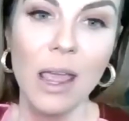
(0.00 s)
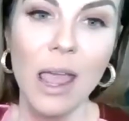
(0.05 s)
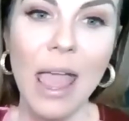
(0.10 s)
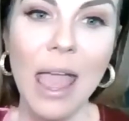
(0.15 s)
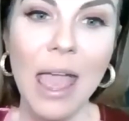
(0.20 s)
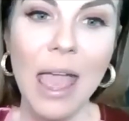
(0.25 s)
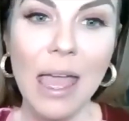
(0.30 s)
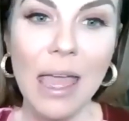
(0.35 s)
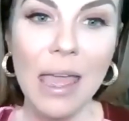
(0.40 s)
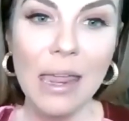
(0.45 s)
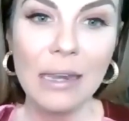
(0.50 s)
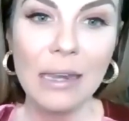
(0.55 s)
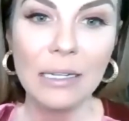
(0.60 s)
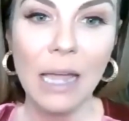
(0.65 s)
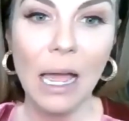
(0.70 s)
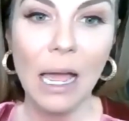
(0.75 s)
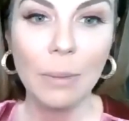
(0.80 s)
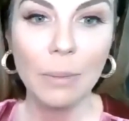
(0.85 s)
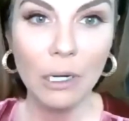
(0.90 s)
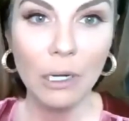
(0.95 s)
And
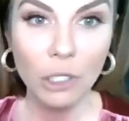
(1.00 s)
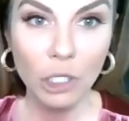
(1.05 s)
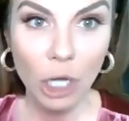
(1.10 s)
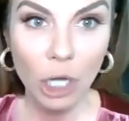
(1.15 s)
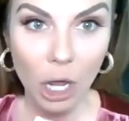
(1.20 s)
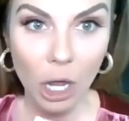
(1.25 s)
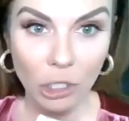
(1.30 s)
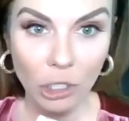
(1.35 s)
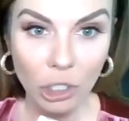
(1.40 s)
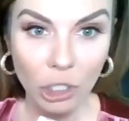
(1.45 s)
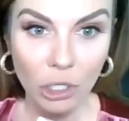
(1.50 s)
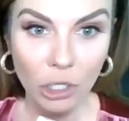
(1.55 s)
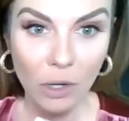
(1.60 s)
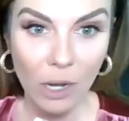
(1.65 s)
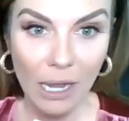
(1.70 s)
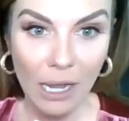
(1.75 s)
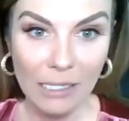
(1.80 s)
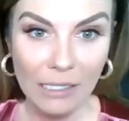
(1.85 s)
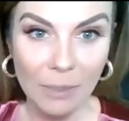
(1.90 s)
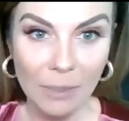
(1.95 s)
I'm going to talk to you
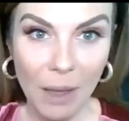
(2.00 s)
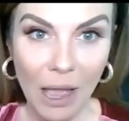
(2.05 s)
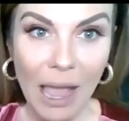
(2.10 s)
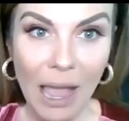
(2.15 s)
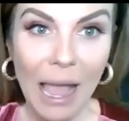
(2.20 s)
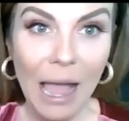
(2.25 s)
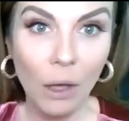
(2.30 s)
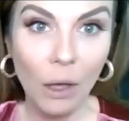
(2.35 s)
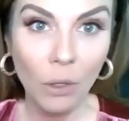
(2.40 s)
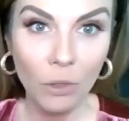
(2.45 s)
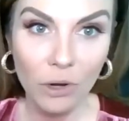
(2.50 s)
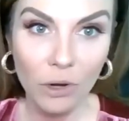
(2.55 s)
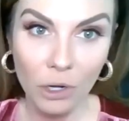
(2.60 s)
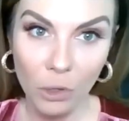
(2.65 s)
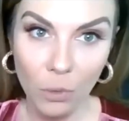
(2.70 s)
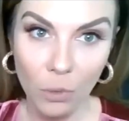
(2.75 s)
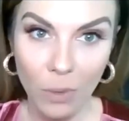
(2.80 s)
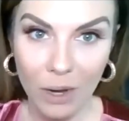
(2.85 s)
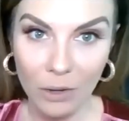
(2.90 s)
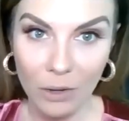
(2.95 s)
guys about how they're
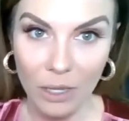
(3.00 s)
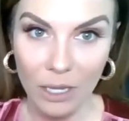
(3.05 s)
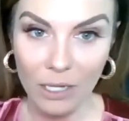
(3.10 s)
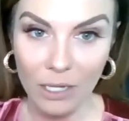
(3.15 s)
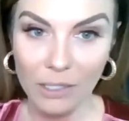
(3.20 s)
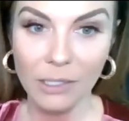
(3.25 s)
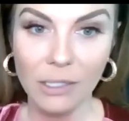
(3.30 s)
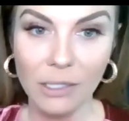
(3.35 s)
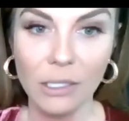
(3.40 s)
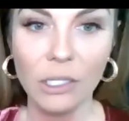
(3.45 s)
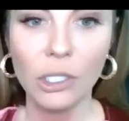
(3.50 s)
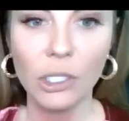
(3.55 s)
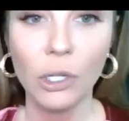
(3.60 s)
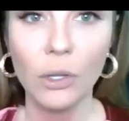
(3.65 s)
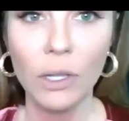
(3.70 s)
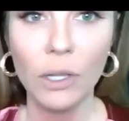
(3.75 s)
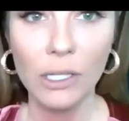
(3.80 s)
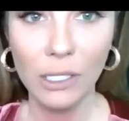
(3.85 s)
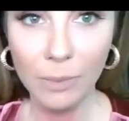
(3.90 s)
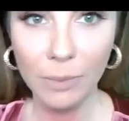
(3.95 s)
going to wear this. So
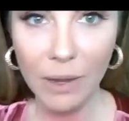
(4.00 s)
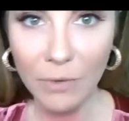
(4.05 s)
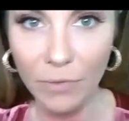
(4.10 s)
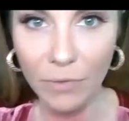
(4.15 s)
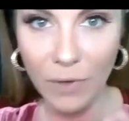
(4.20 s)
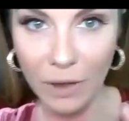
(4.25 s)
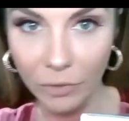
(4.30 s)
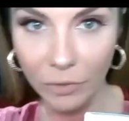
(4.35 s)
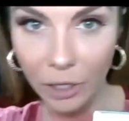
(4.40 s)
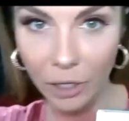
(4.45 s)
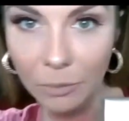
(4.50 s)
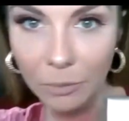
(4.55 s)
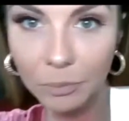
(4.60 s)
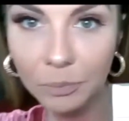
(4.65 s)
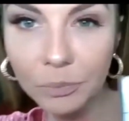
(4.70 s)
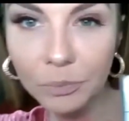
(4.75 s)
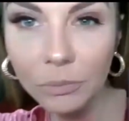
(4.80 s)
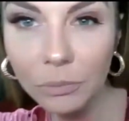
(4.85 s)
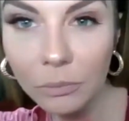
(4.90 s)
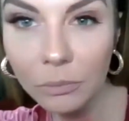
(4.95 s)
this is my favorite.
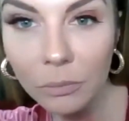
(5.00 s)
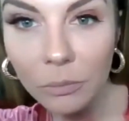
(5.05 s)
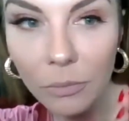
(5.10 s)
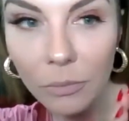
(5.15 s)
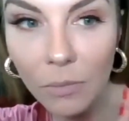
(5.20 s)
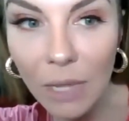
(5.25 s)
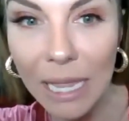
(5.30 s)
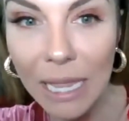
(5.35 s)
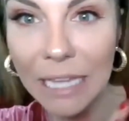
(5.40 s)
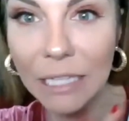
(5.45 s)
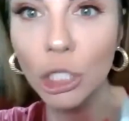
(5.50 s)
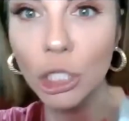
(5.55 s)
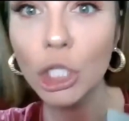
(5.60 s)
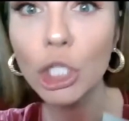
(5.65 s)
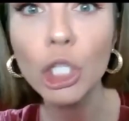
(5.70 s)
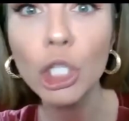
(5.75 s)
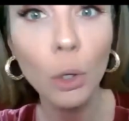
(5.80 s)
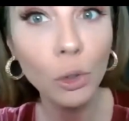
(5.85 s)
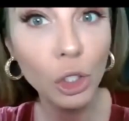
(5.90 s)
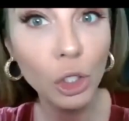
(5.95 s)
It's
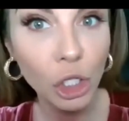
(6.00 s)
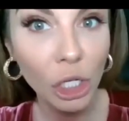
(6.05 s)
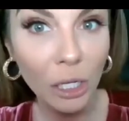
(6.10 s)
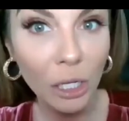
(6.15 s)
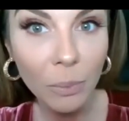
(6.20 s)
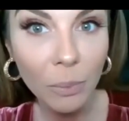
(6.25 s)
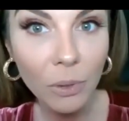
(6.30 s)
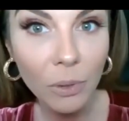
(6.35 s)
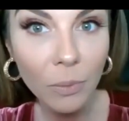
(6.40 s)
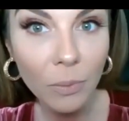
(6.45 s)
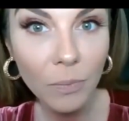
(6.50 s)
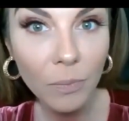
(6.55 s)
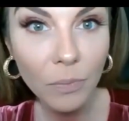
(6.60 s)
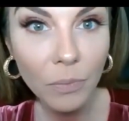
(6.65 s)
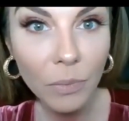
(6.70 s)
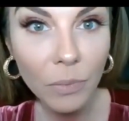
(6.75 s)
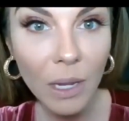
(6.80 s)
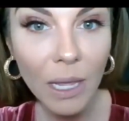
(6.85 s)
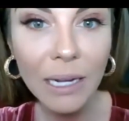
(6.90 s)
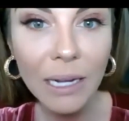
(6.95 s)
so cheap,
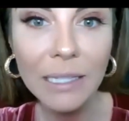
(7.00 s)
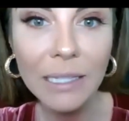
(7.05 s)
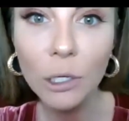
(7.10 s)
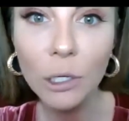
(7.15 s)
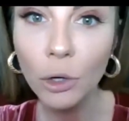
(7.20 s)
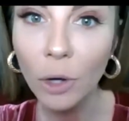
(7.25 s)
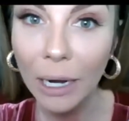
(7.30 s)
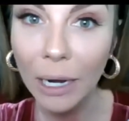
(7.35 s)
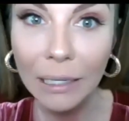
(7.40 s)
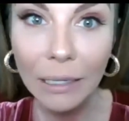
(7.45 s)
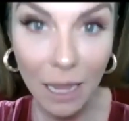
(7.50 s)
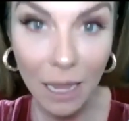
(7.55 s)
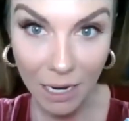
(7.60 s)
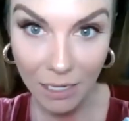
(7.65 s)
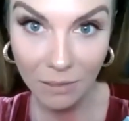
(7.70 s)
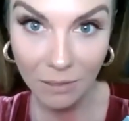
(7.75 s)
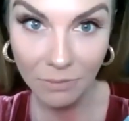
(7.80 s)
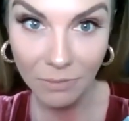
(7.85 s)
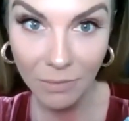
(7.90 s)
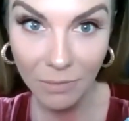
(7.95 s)
and it's a great
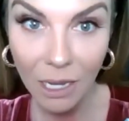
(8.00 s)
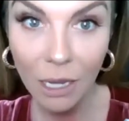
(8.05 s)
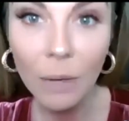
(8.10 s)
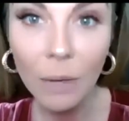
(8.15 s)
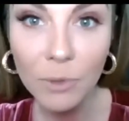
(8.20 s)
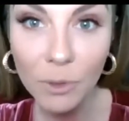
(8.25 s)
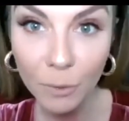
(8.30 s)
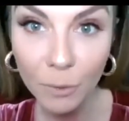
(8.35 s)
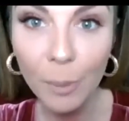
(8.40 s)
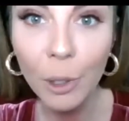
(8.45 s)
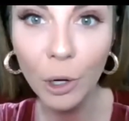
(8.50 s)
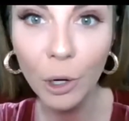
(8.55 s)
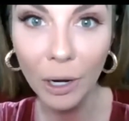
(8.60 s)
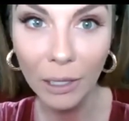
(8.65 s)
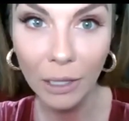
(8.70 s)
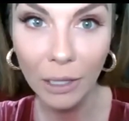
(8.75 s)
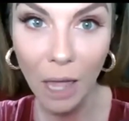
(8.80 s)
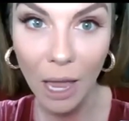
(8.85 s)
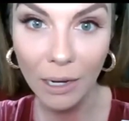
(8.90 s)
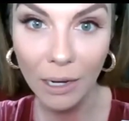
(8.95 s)
line. It comes from a
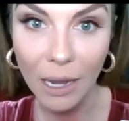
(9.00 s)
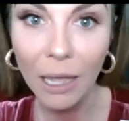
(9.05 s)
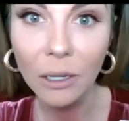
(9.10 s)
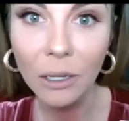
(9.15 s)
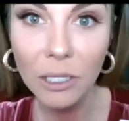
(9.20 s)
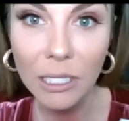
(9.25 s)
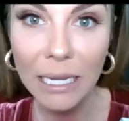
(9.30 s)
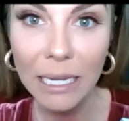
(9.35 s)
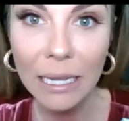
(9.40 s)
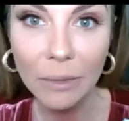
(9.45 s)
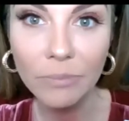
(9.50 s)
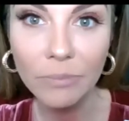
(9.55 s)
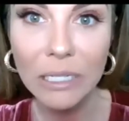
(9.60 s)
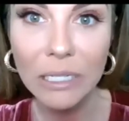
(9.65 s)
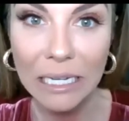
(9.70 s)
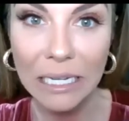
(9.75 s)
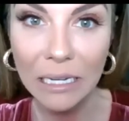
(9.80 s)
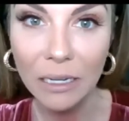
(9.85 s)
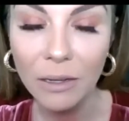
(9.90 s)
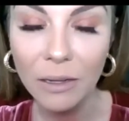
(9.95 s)
great line, Elta
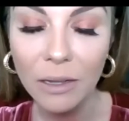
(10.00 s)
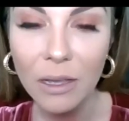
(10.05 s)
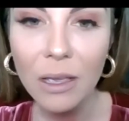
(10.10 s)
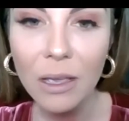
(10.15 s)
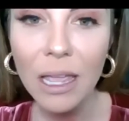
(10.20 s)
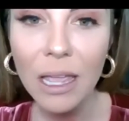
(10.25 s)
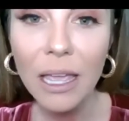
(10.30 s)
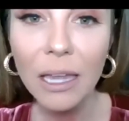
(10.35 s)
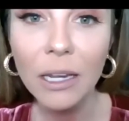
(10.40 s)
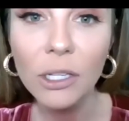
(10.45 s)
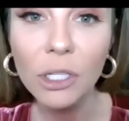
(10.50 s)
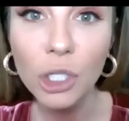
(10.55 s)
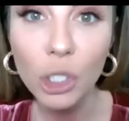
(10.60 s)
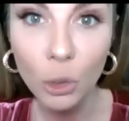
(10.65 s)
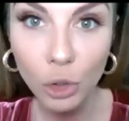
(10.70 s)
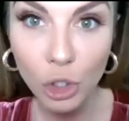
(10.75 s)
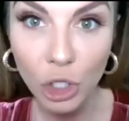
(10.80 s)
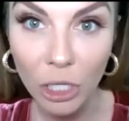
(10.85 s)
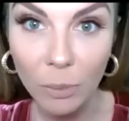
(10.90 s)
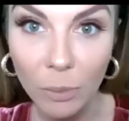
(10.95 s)
MD. It is
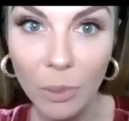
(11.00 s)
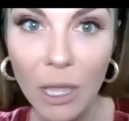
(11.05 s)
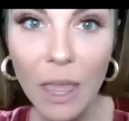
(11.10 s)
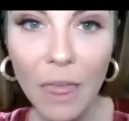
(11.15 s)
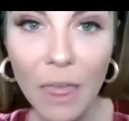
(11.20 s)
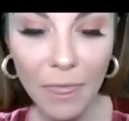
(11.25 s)
so cheap.